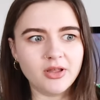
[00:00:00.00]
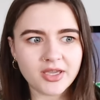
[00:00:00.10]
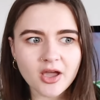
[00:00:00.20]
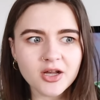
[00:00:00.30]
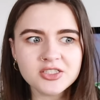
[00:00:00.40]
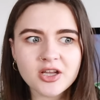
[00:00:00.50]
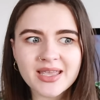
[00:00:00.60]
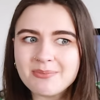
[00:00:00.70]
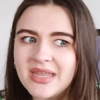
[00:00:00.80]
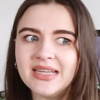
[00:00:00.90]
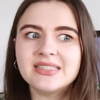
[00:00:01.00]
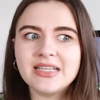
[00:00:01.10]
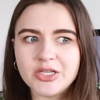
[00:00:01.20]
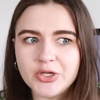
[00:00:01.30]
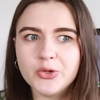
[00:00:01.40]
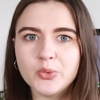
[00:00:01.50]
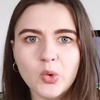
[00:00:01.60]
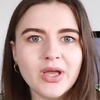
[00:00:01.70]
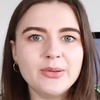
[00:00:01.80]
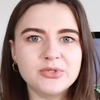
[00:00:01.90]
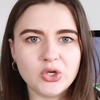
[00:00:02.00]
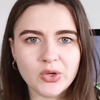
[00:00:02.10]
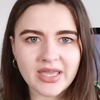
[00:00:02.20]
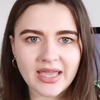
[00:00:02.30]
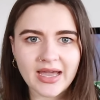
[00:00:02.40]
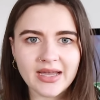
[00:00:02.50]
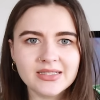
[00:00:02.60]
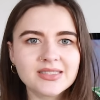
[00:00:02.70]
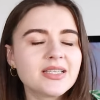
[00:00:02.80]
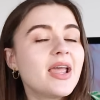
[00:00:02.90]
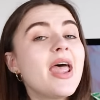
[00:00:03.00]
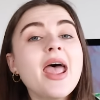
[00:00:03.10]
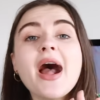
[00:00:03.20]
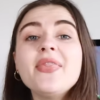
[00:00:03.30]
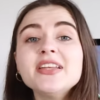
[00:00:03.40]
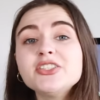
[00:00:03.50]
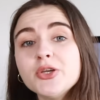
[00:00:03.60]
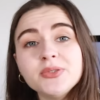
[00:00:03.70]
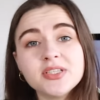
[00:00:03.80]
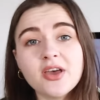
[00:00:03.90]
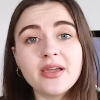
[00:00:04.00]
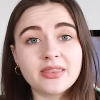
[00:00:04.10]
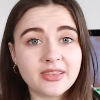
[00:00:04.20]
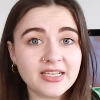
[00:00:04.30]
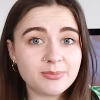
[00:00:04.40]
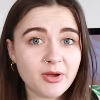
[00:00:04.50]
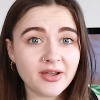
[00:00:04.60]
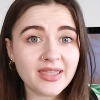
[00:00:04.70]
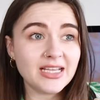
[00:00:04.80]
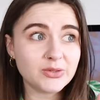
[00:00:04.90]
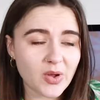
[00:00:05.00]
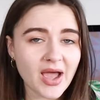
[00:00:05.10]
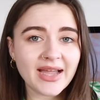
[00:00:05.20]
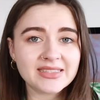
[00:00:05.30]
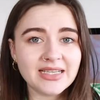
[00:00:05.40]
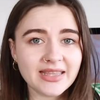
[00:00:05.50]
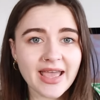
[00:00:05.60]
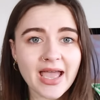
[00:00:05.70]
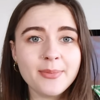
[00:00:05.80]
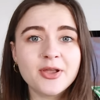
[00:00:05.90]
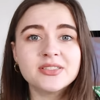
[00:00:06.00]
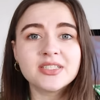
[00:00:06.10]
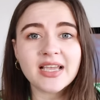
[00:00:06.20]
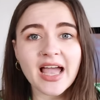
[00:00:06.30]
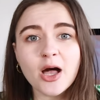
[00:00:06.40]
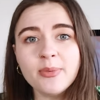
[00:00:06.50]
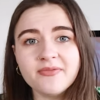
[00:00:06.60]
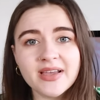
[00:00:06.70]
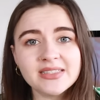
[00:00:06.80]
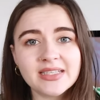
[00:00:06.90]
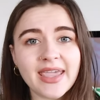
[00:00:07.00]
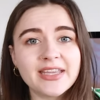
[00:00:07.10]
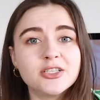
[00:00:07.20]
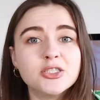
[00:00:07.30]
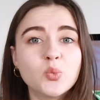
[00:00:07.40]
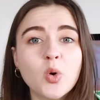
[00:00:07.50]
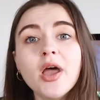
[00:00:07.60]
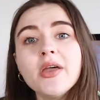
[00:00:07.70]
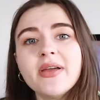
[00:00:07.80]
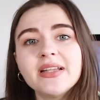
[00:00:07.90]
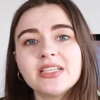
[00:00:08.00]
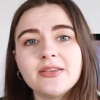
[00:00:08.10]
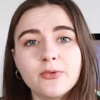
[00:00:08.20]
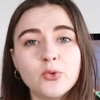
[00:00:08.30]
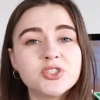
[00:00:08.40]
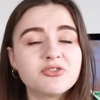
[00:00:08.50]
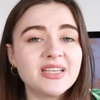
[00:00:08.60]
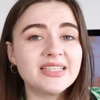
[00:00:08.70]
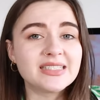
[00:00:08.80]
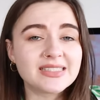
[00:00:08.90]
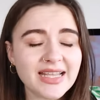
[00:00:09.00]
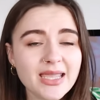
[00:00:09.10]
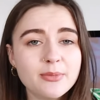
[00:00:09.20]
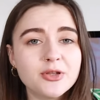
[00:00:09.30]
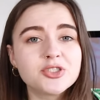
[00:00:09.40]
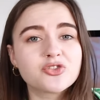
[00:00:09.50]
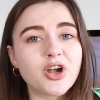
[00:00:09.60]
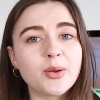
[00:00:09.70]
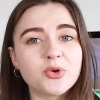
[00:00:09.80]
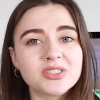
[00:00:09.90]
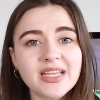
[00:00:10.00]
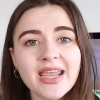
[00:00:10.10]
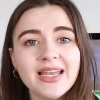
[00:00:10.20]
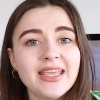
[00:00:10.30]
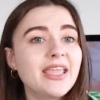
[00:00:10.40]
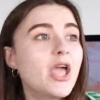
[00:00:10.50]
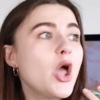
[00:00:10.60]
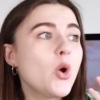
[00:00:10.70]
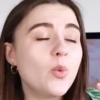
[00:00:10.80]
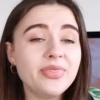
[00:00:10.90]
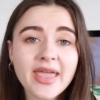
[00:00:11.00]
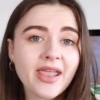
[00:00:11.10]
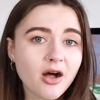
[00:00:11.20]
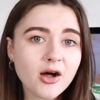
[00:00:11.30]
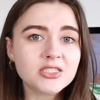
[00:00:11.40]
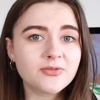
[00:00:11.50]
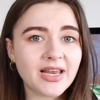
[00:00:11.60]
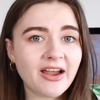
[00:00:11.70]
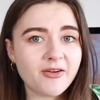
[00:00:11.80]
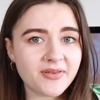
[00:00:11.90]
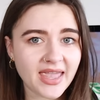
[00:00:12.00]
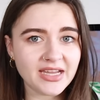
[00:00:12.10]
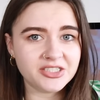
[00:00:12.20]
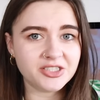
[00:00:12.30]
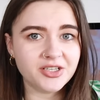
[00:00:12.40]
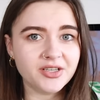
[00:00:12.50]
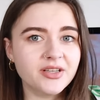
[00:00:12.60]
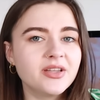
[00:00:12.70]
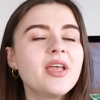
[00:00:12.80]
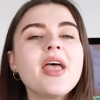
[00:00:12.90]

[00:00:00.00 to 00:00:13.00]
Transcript: Like Yarchuk immediately knew what he was looking at. And there's no denying these markings were actually there because the DeKalb investigators were eventually forced to release a statement to Crime Watch Daily when they asked for clarification.